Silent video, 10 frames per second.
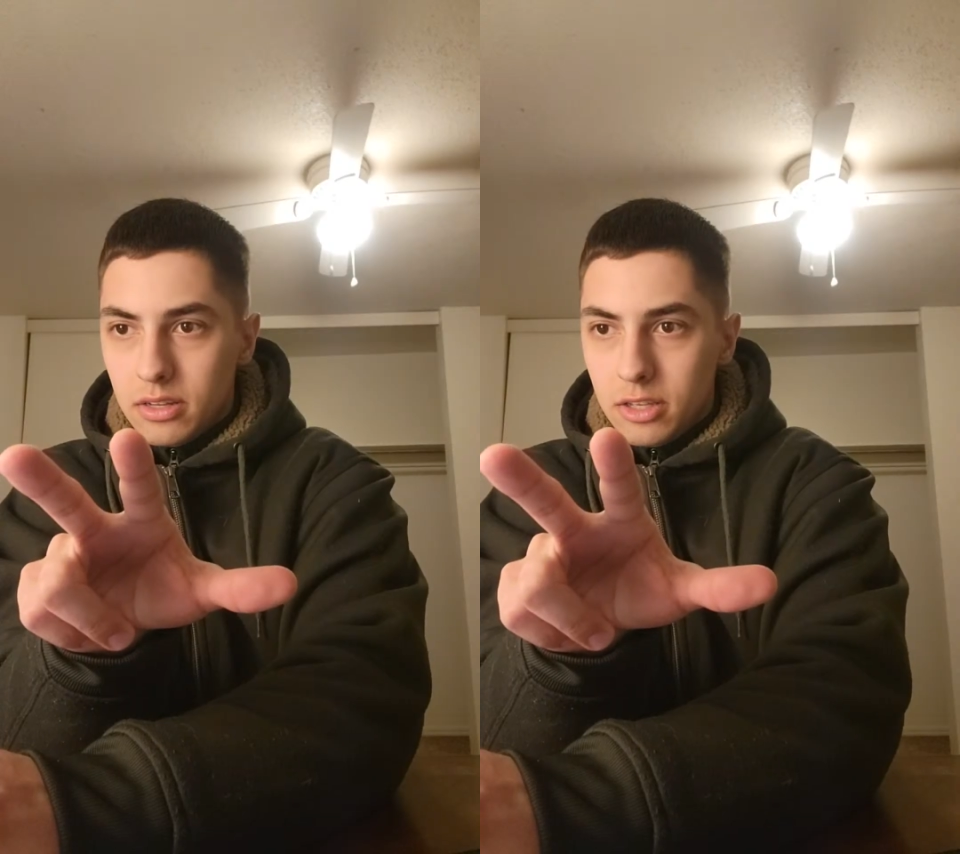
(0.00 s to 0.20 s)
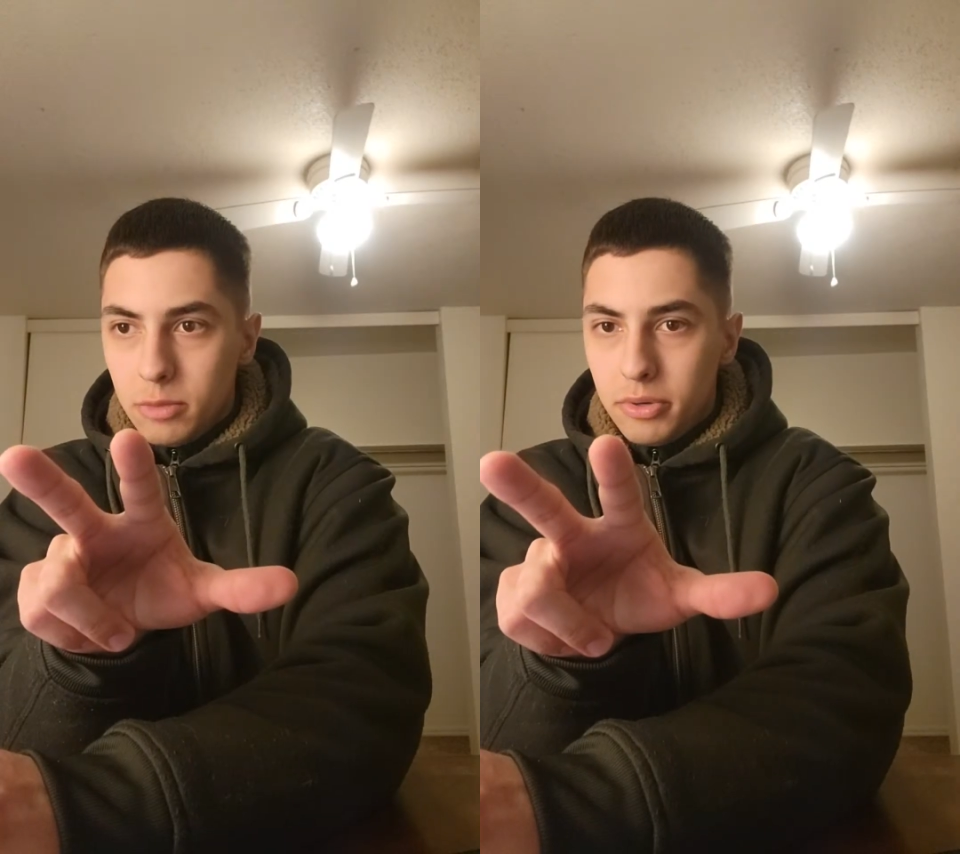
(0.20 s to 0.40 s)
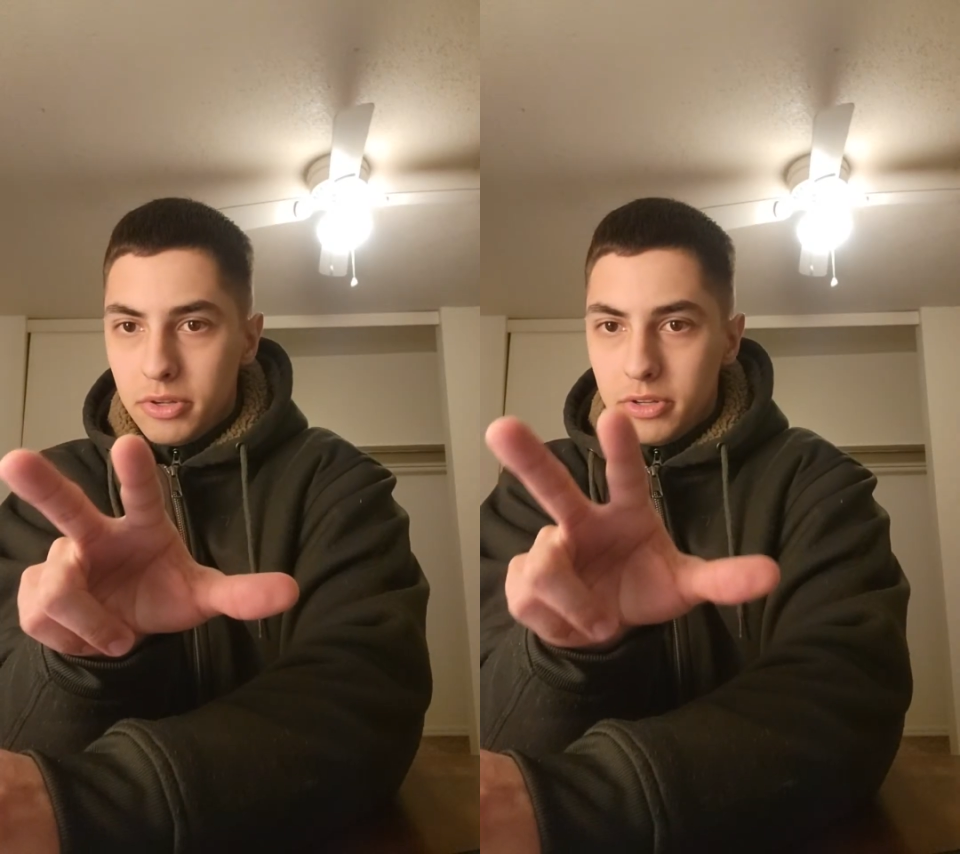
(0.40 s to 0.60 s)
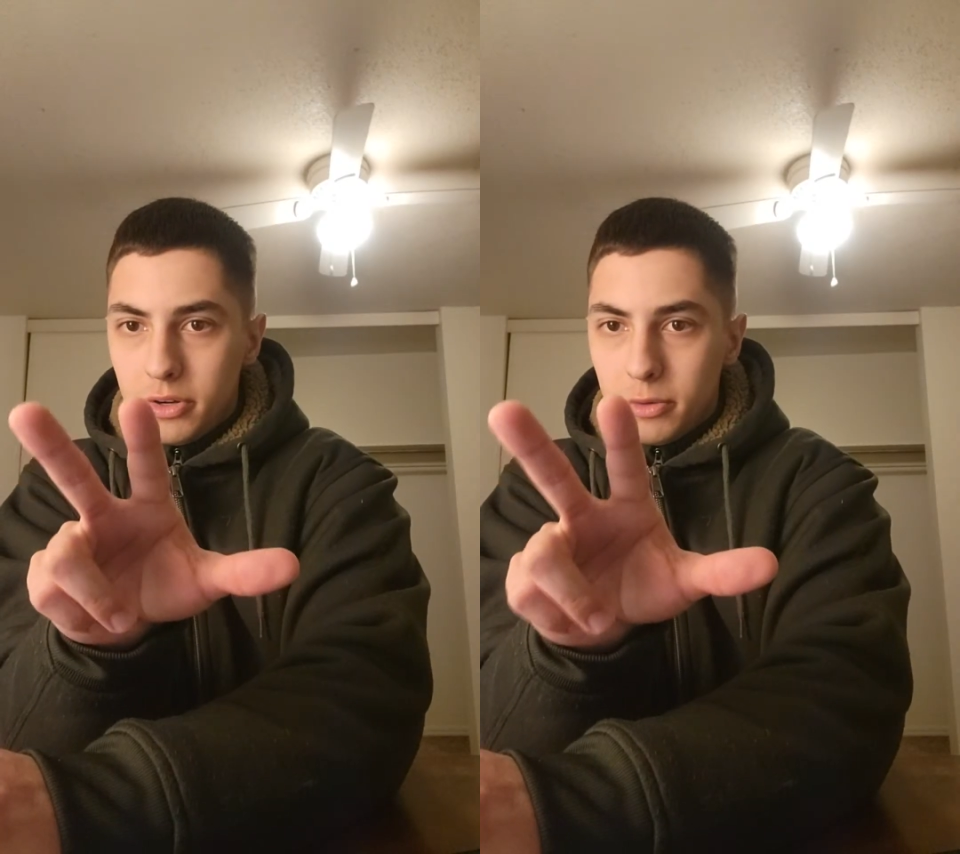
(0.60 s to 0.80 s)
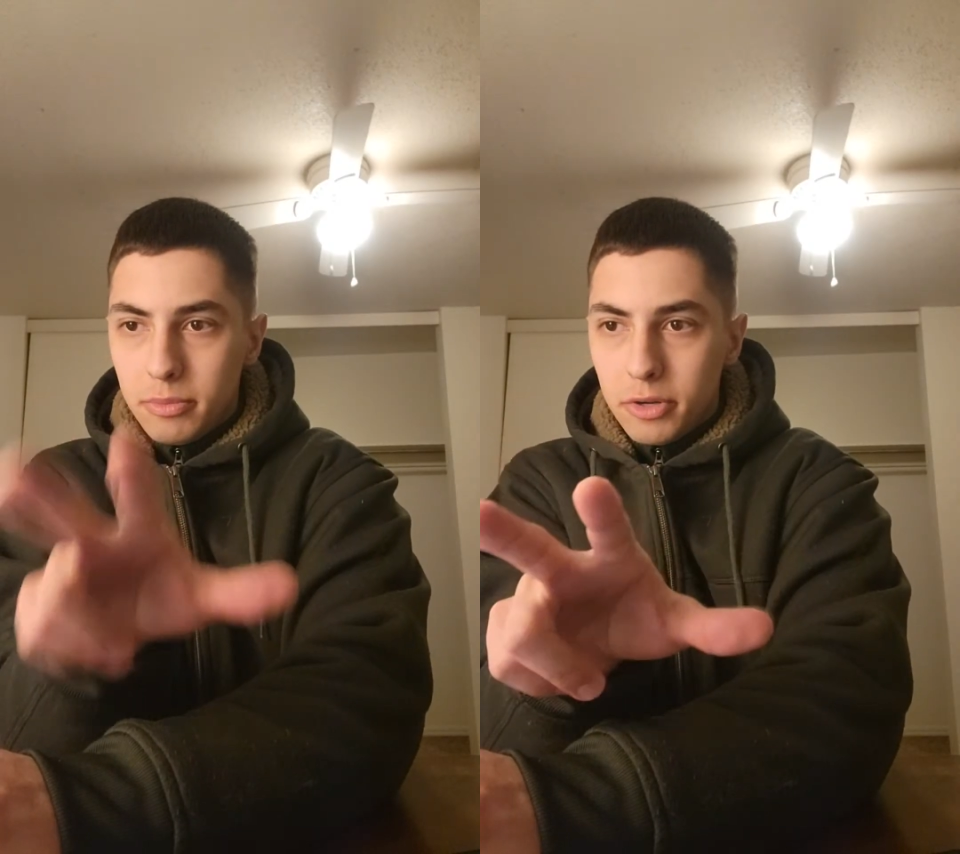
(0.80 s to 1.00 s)
you put
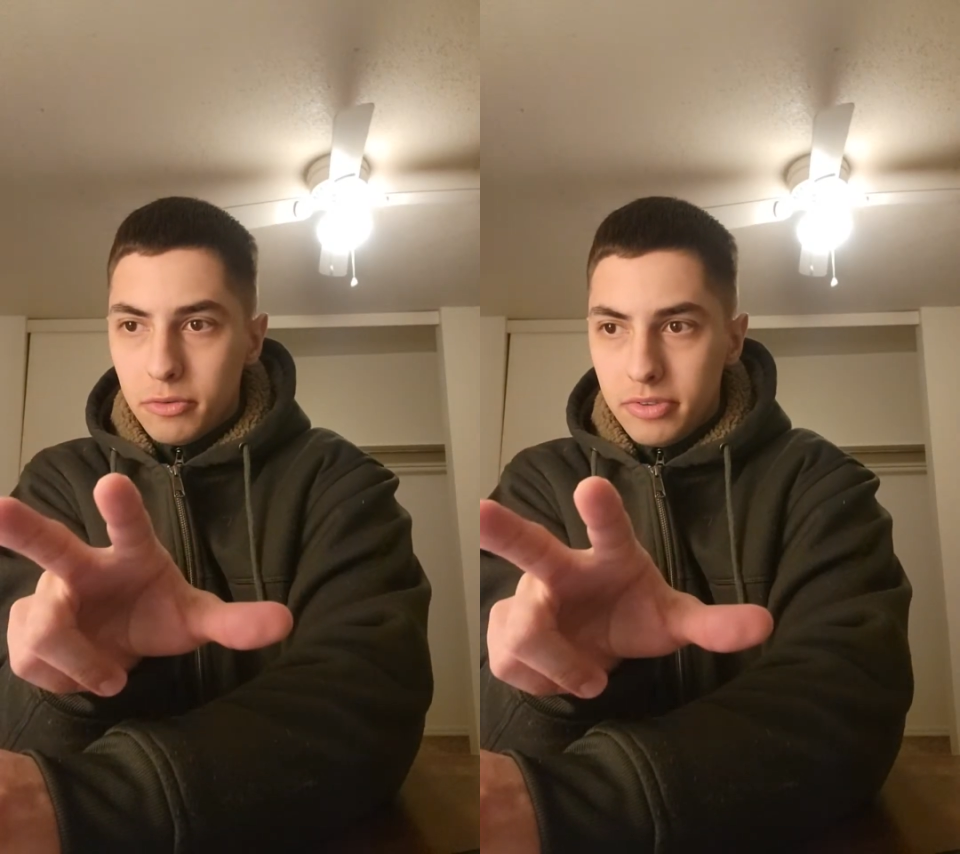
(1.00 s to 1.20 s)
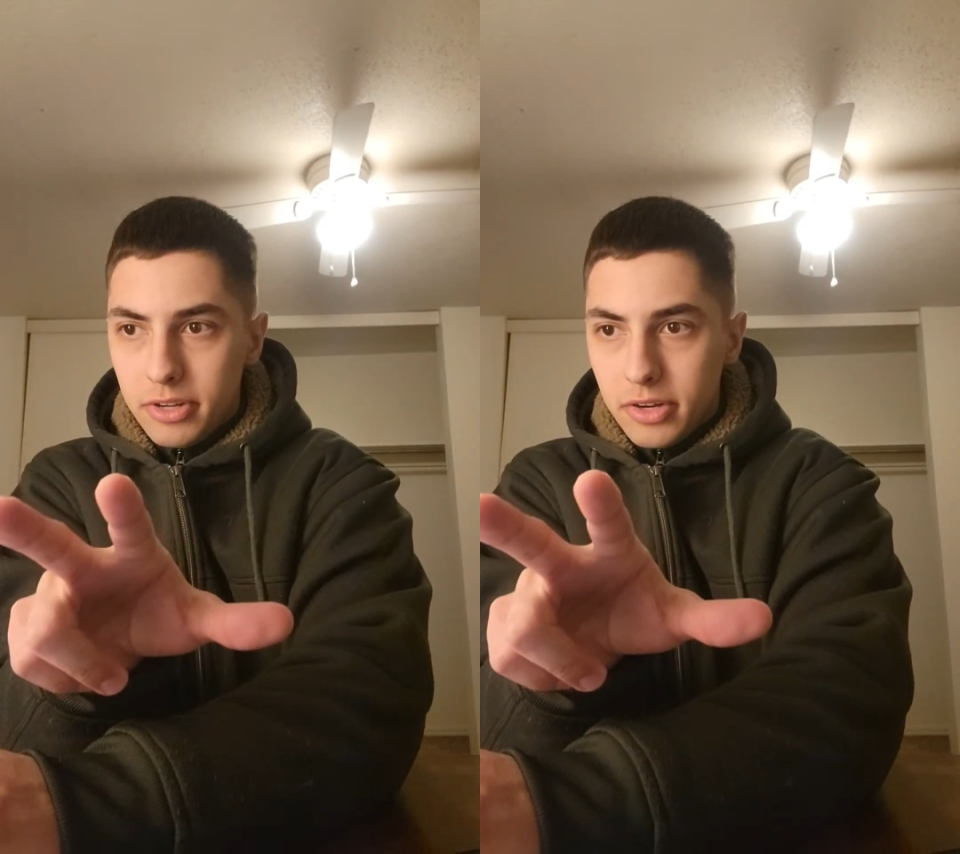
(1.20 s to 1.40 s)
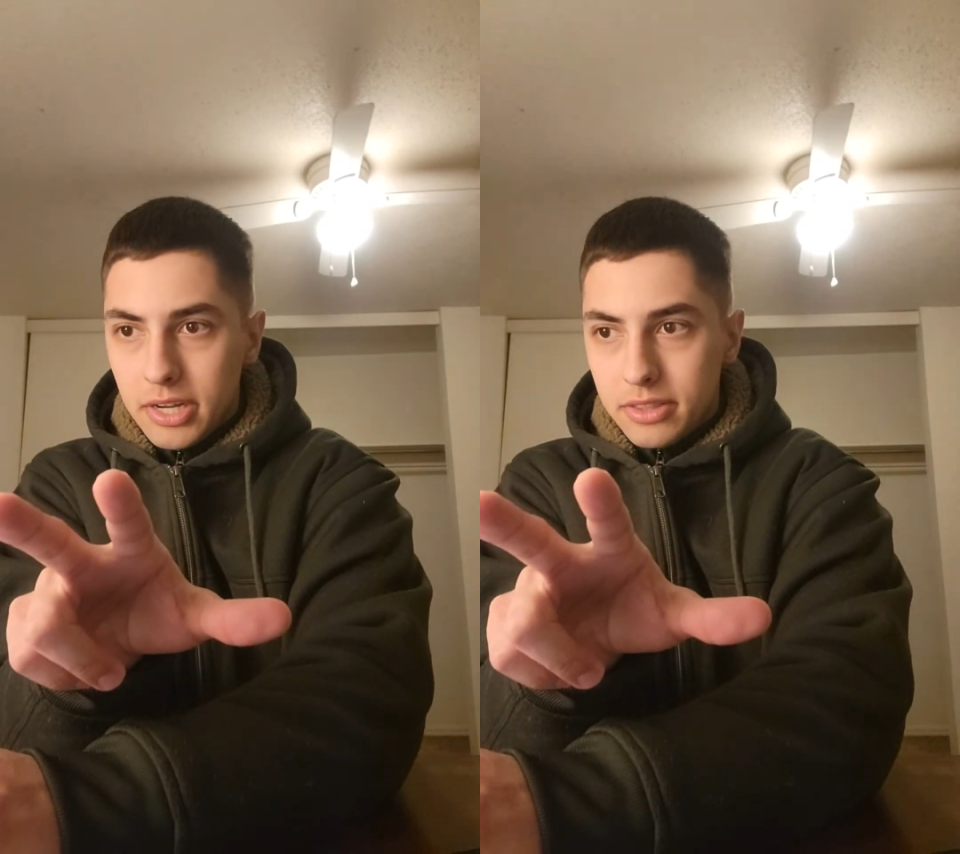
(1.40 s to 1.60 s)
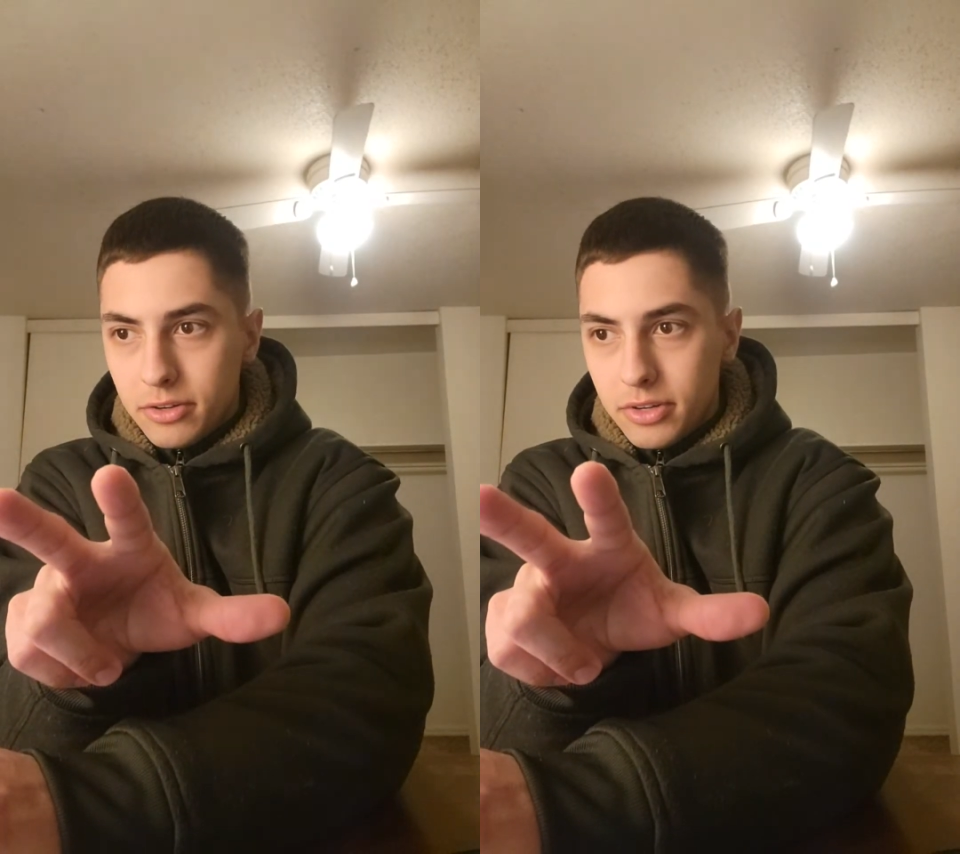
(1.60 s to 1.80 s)
your middle finger at their